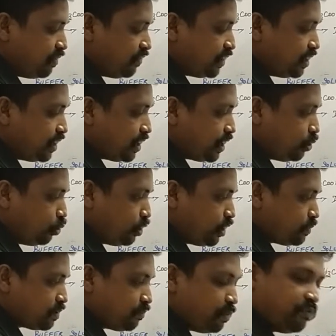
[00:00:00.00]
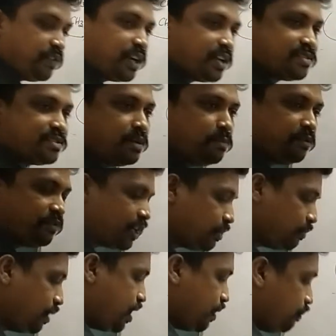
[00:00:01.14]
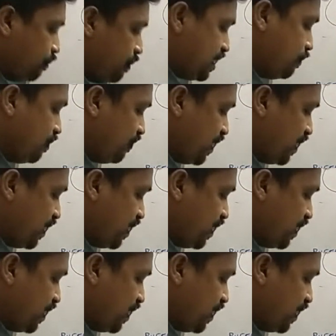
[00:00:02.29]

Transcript: There are two types of buffer: acidic buffer and basic buffer.